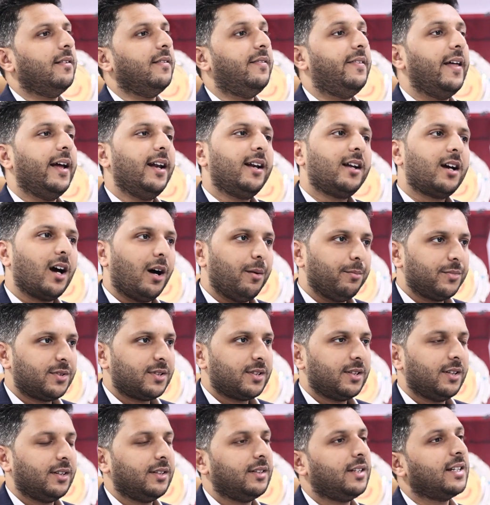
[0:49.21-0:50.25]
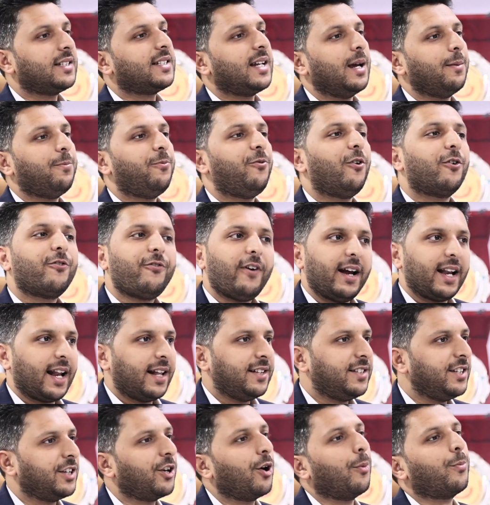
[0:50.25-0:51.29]
Then comes the step for
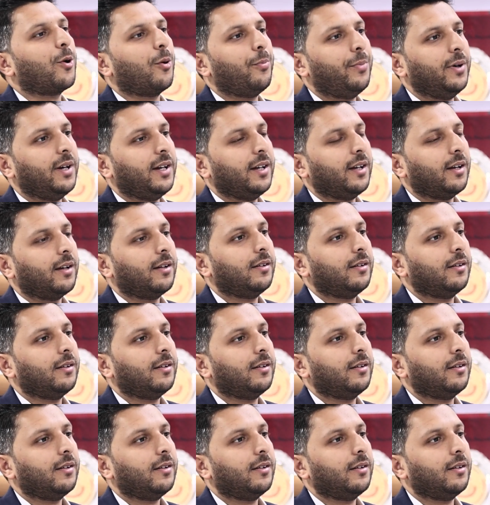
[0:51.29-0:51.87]
financing your property.